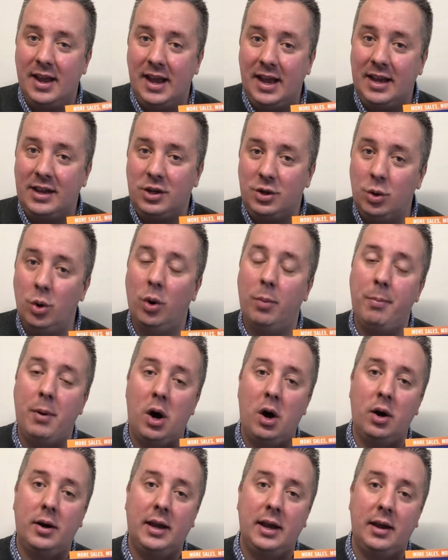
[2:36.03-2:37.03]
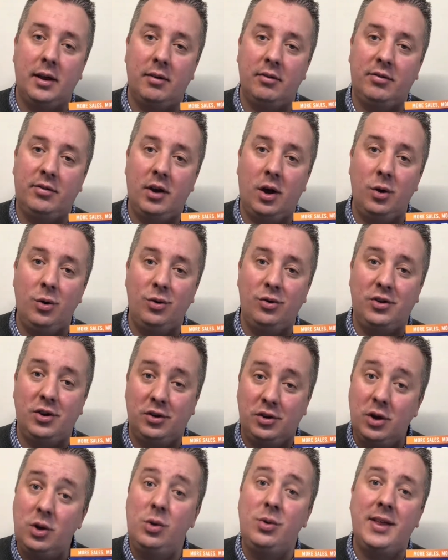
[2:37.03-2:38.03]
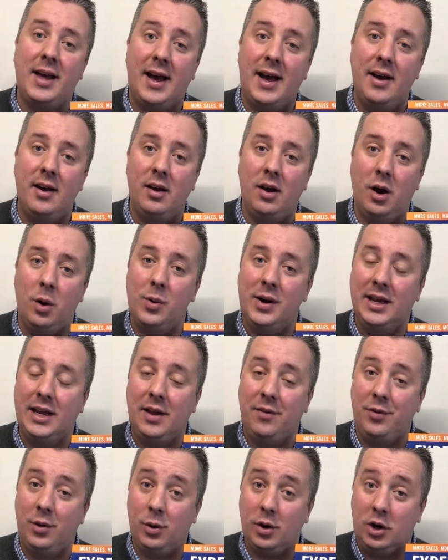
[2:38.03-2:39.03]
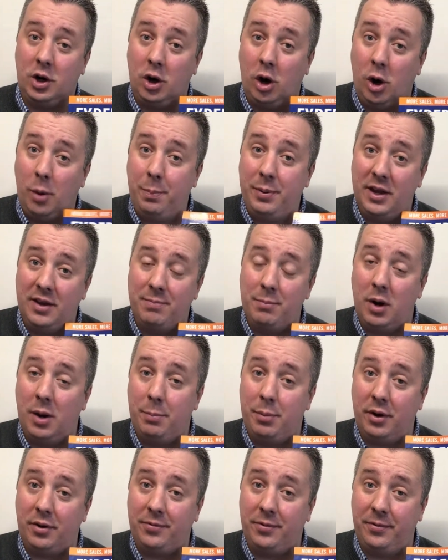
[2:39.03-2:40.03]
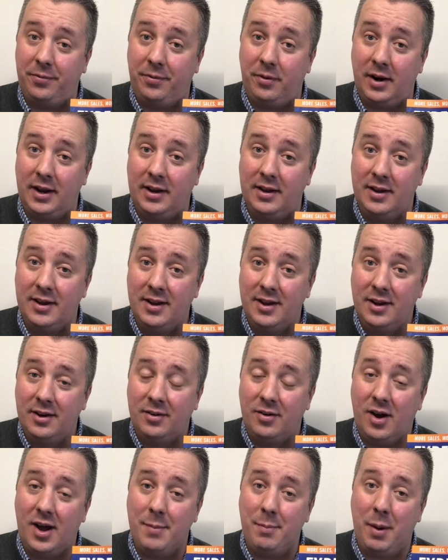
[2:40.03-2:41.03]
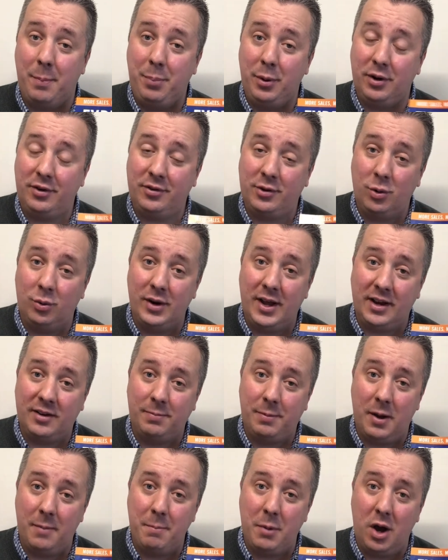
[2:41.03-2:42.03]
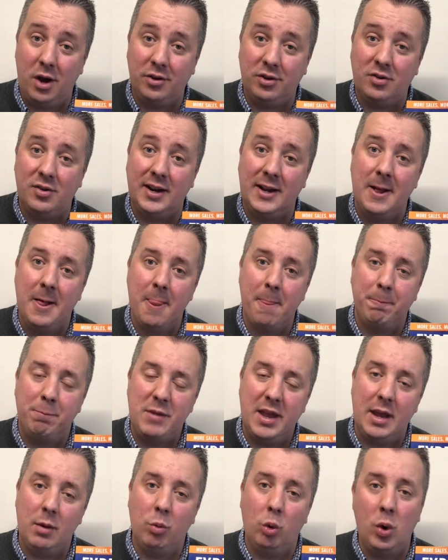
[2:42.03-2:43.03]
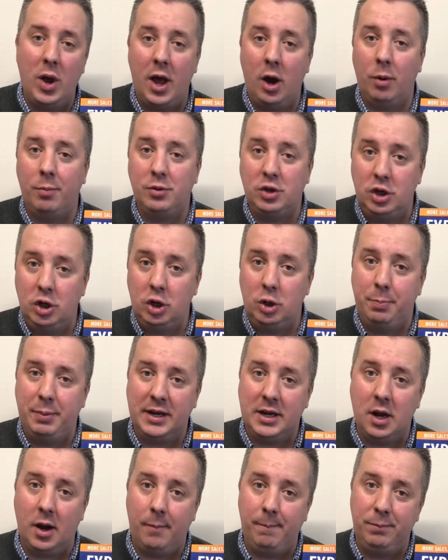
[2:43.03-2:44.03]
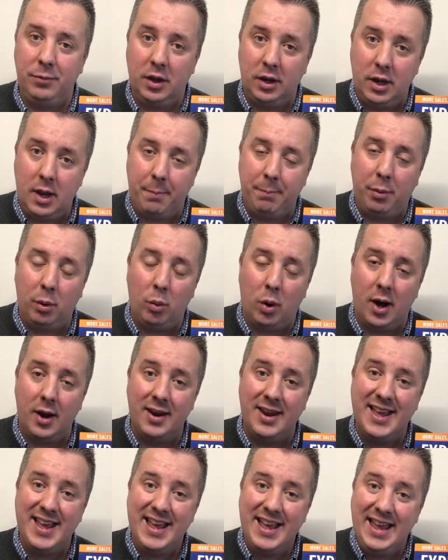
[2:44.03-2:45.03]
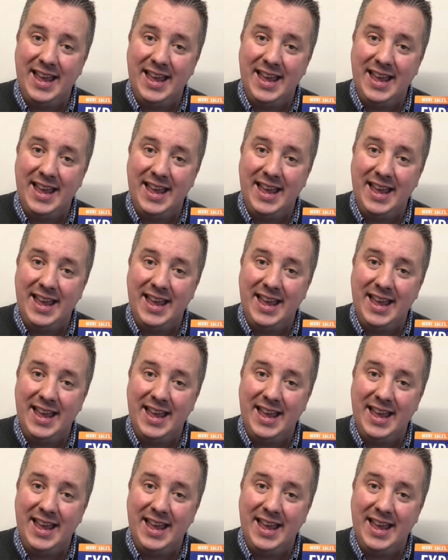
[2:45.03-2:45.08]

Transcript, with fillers: in your market. So to do that, I wanna give you a copy of my book for free, right? My book's called Expert Mastery. It will help you become the number one